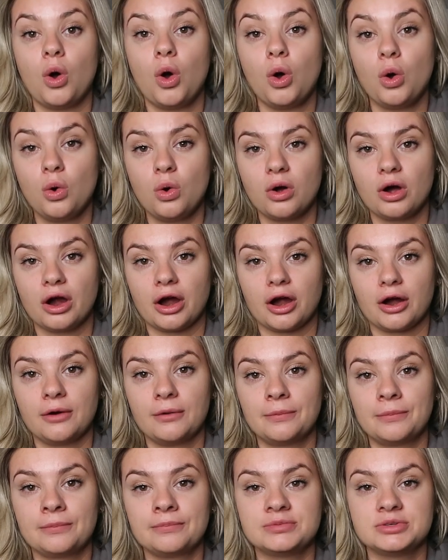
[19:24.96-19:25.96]

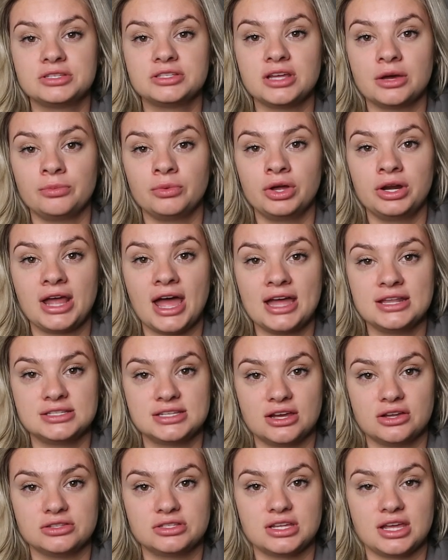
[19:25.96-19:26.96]
or someone at
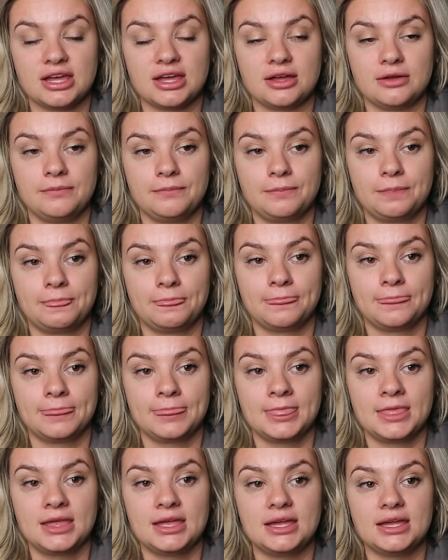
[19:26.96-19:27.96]
Delta
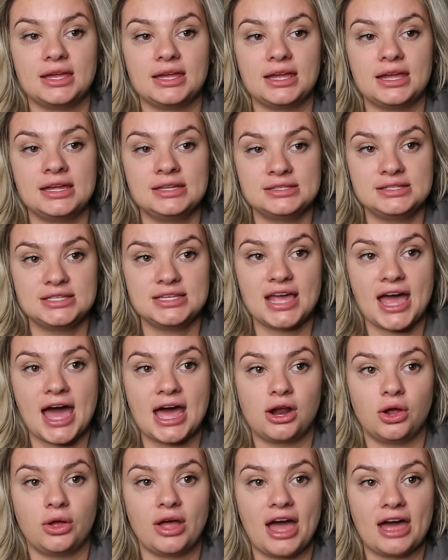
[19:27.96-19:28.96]
in
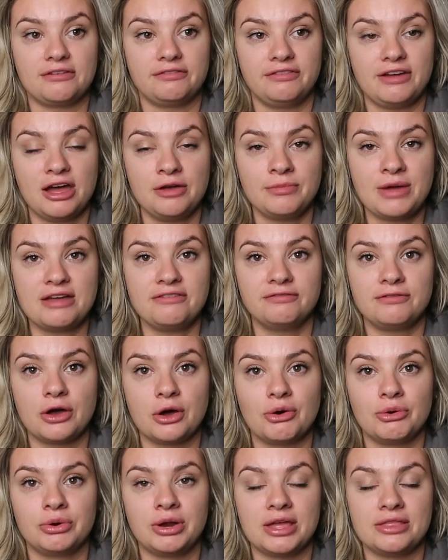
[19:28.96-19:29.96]
Seattle had found my
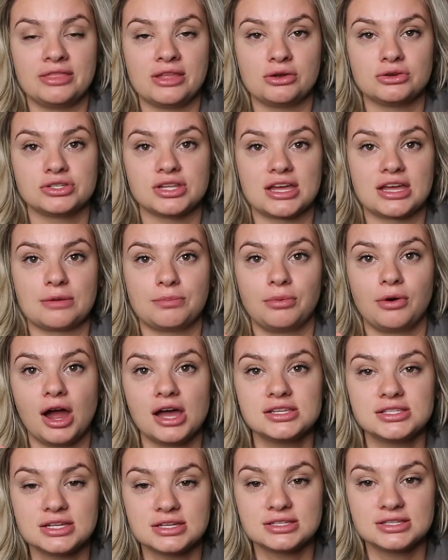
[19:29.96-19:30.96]
phone, and there's like a
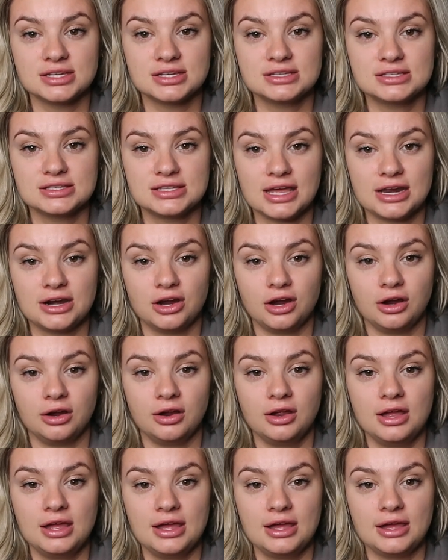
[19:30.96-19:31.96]
processing
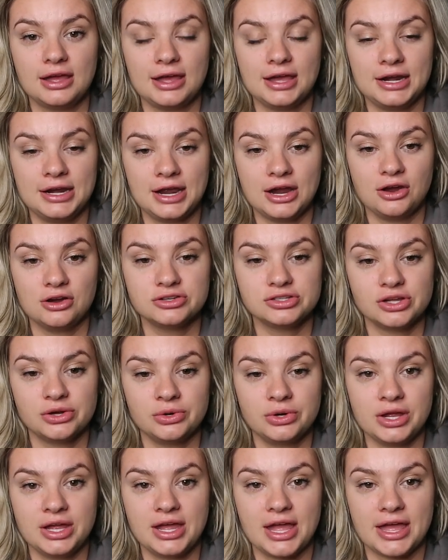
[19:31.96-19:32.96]
center in
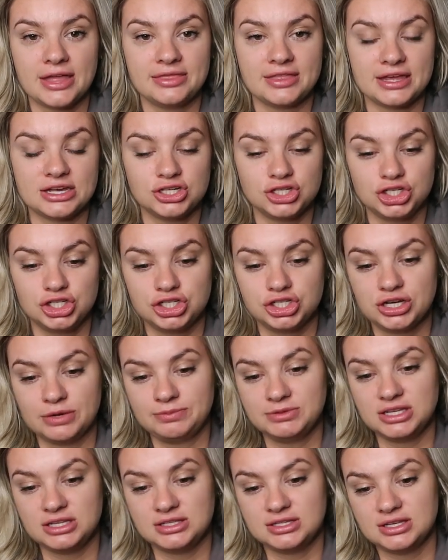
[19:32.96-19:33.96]
Arizona, and they
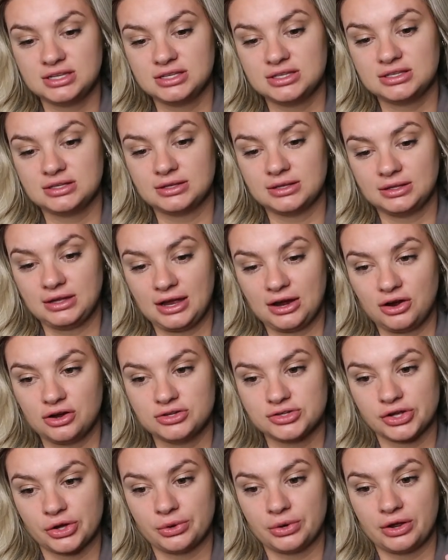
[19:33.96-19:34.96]
shipped it to
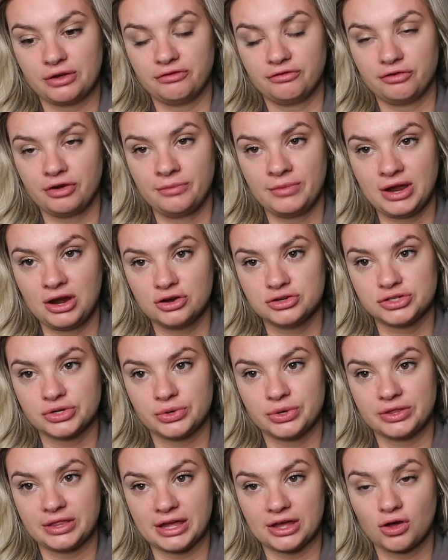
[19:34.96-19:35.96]
Arizona. From
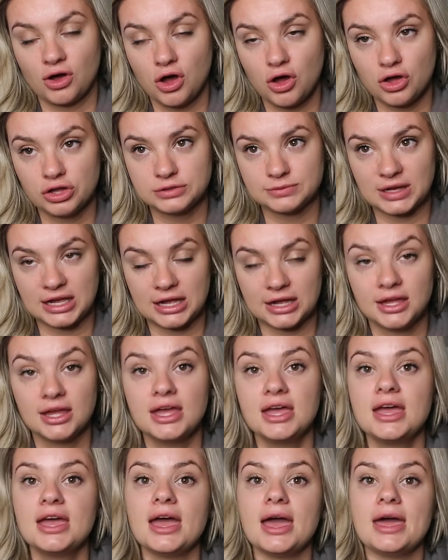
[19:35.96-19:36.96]
Arizona they called me,
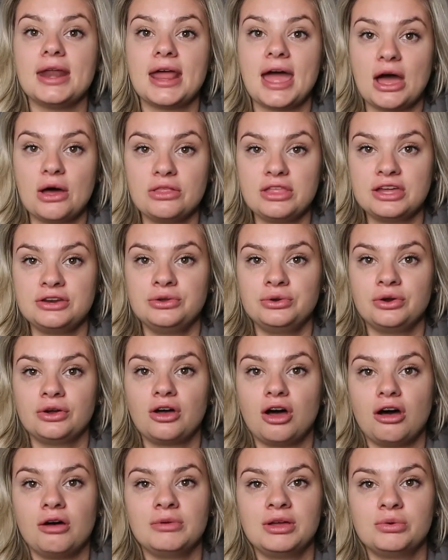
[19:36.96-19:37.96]
and how they knew to
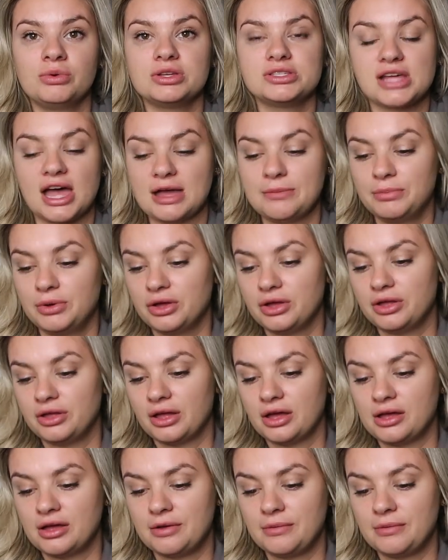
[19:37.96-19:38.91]
call me was I put